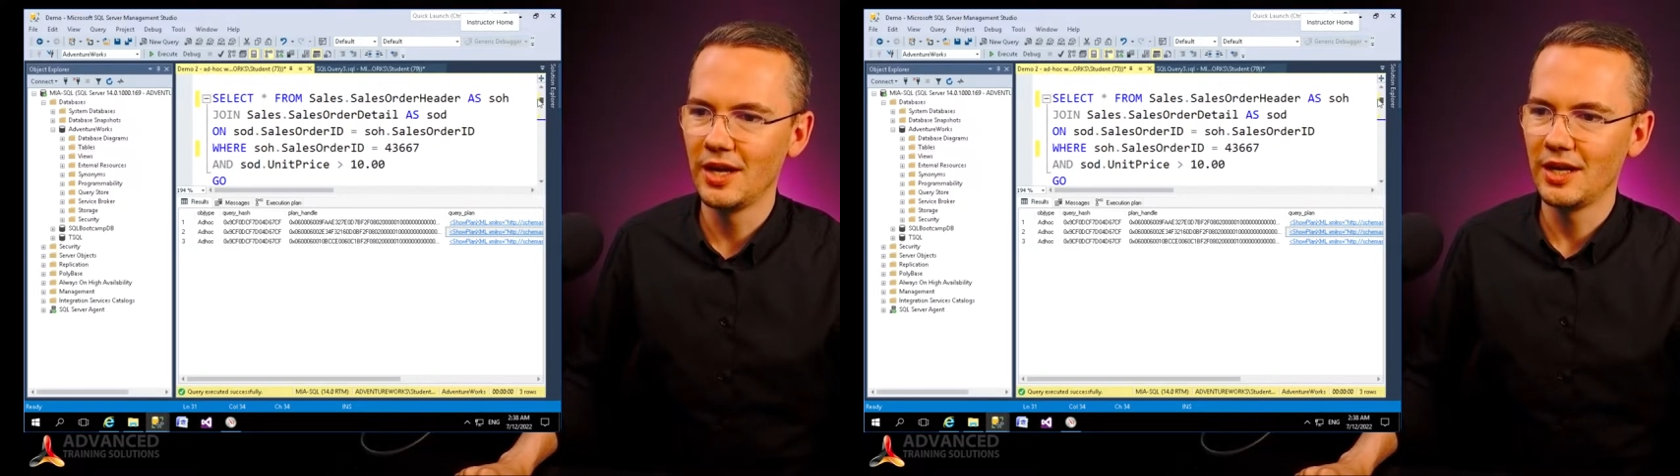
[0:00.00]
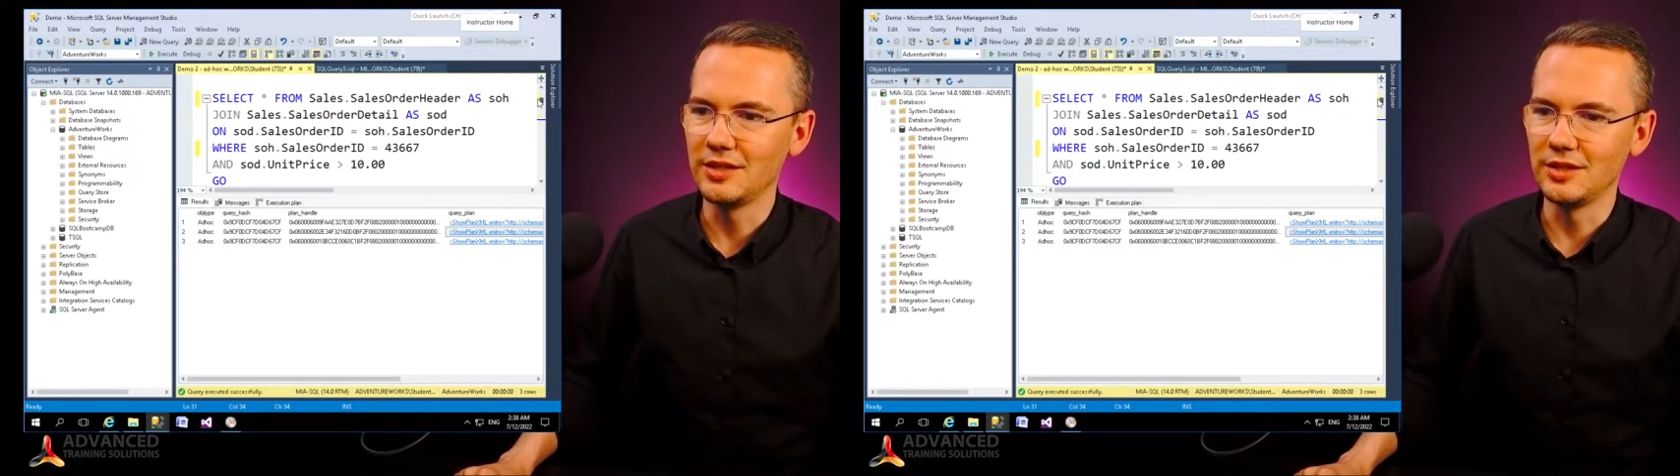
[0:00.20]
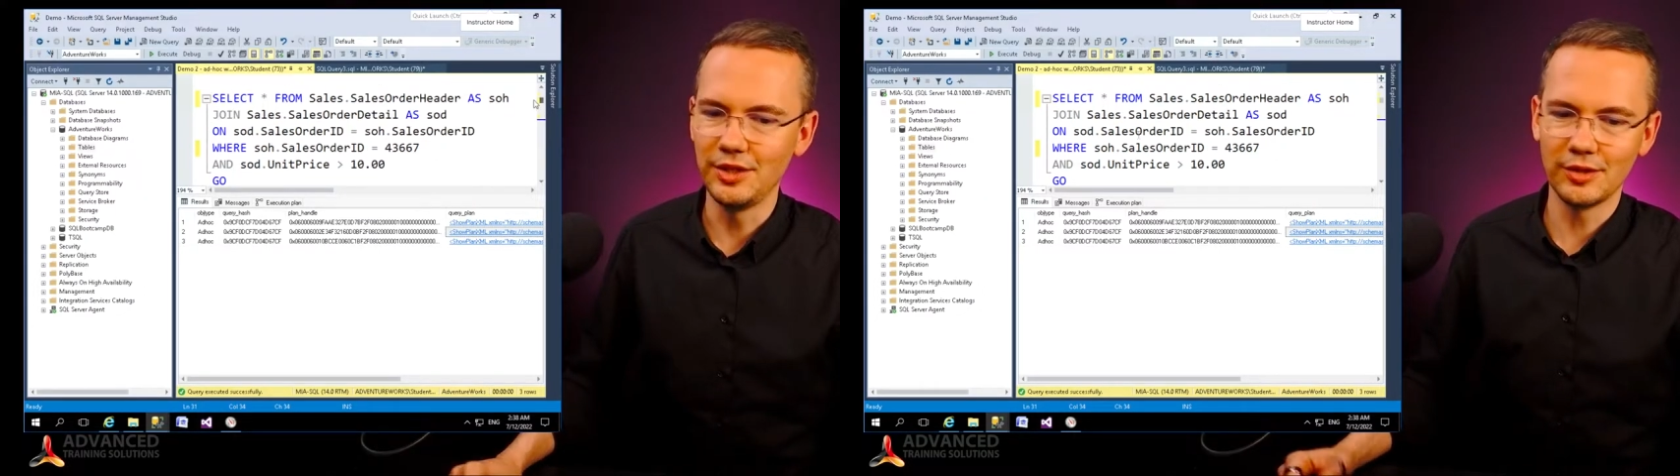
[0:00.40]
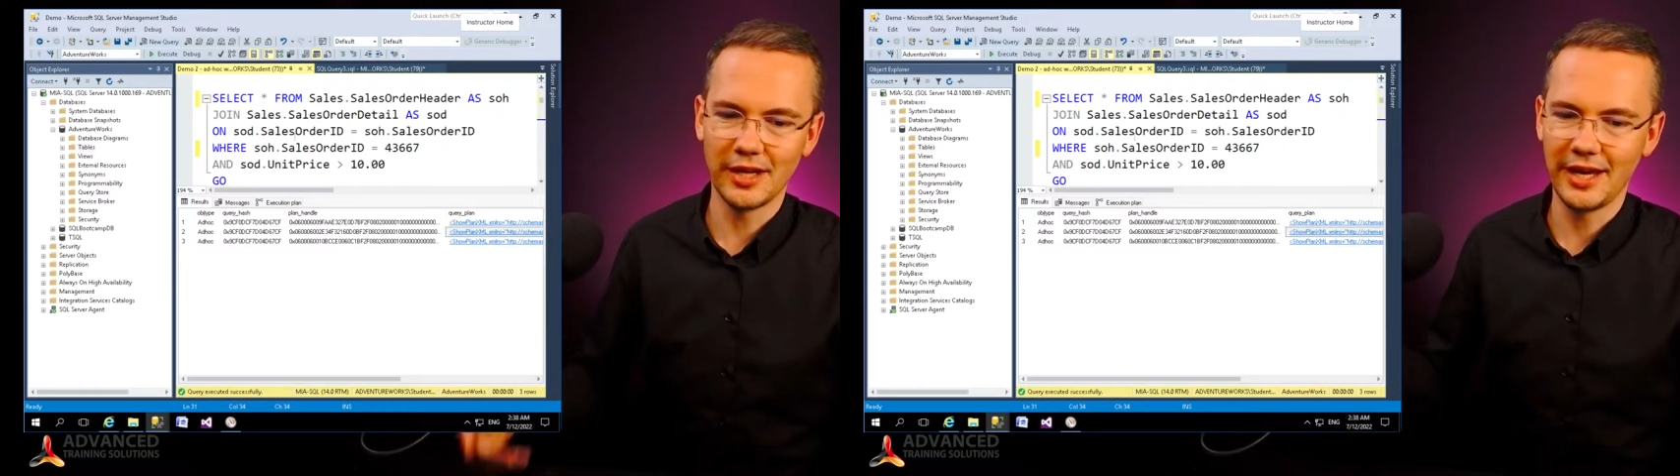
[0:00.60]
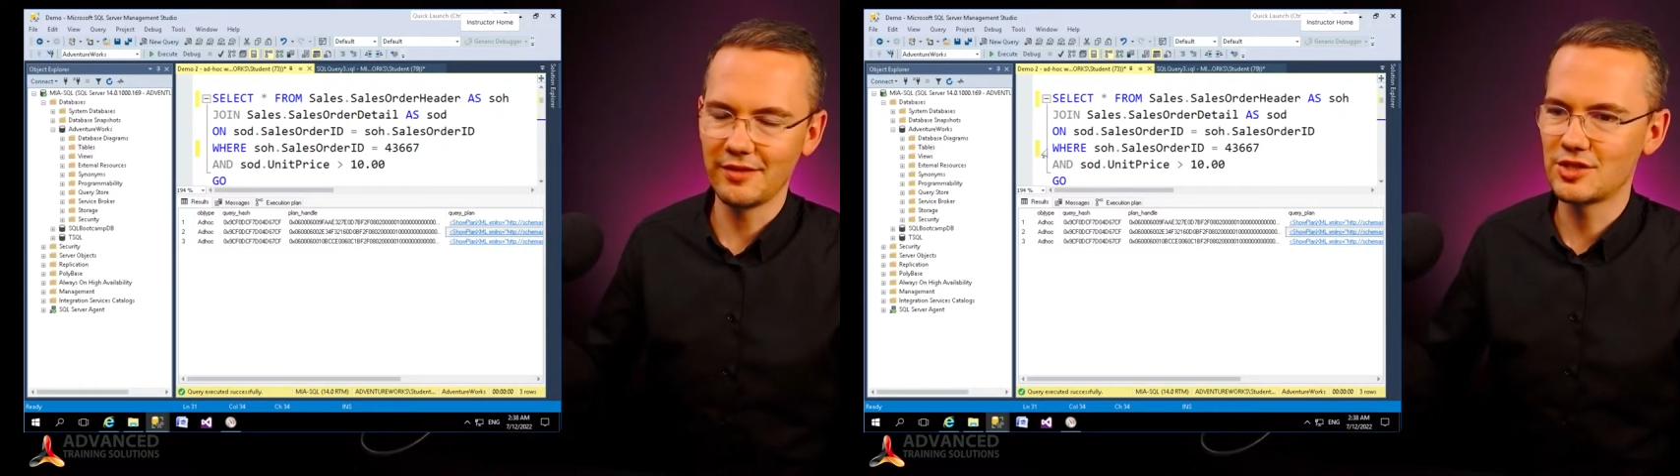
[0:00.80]
in here I
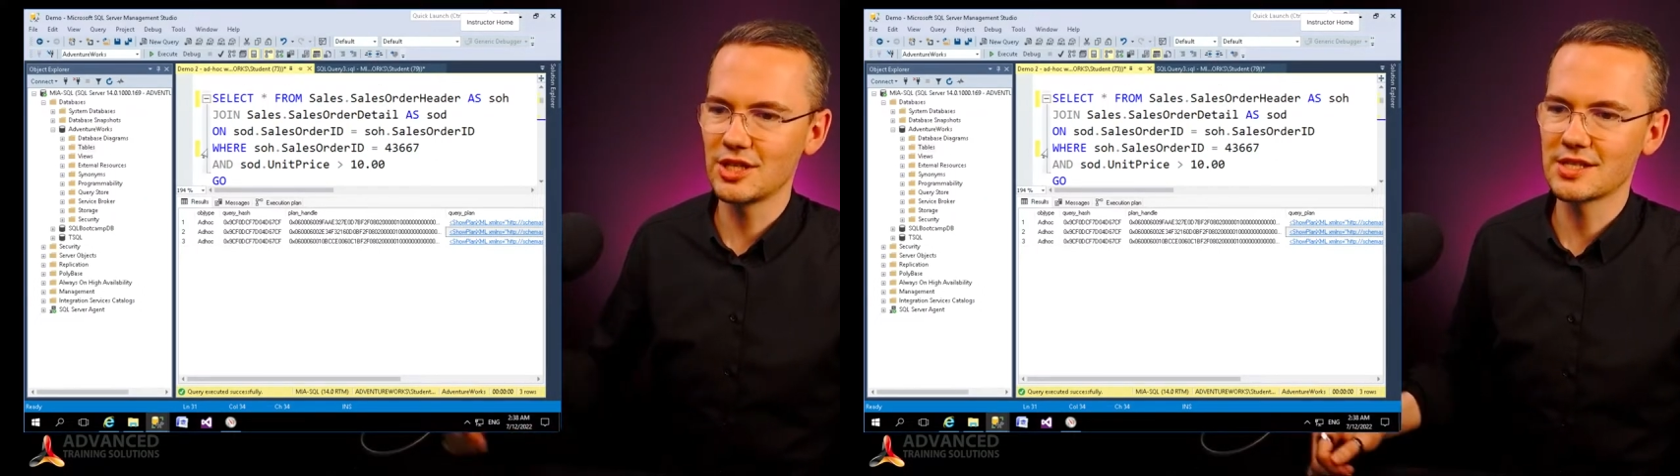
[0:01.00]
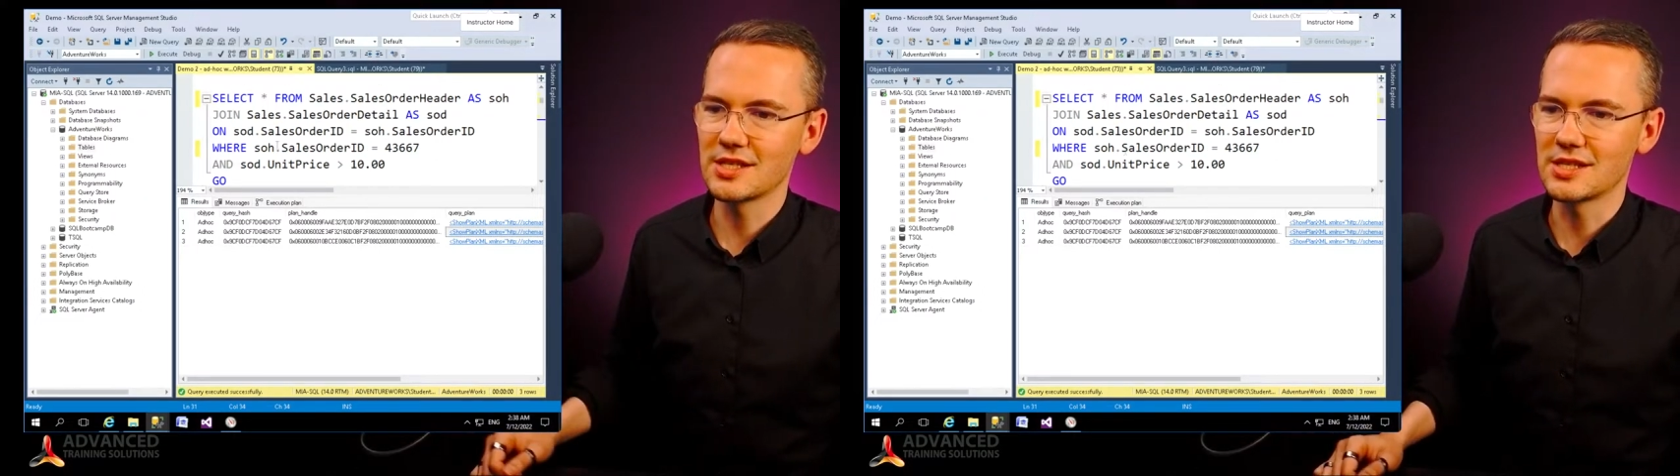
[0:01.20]
have just a